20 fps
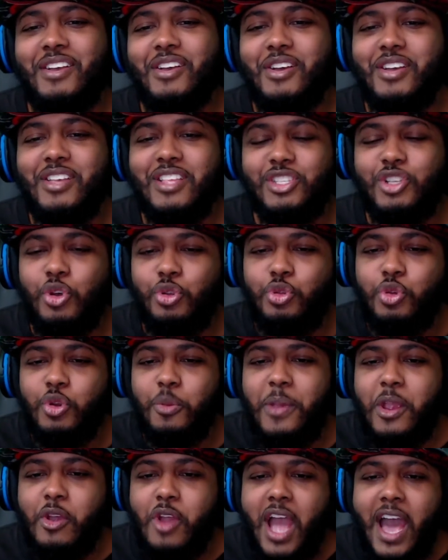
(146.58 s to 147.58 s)
Let's go through the
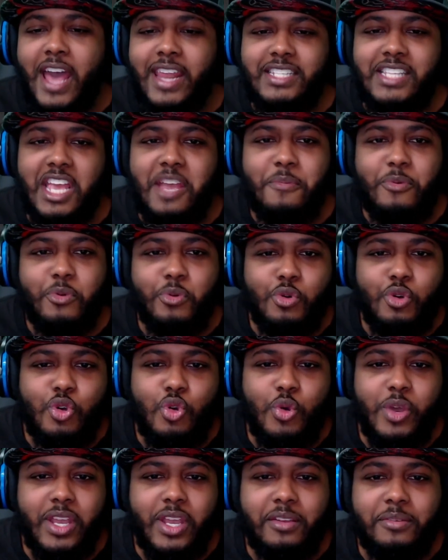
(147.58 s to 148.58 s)
periodic table real
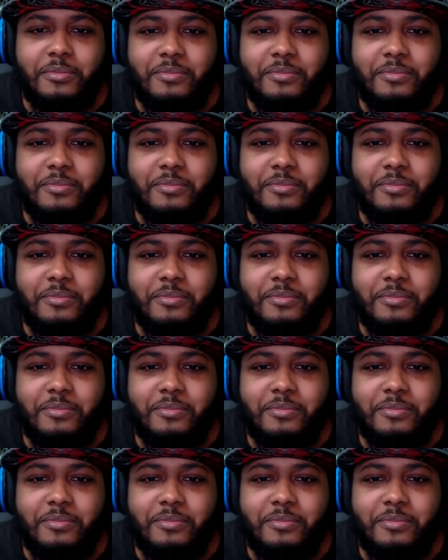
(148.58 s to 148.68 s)
quick.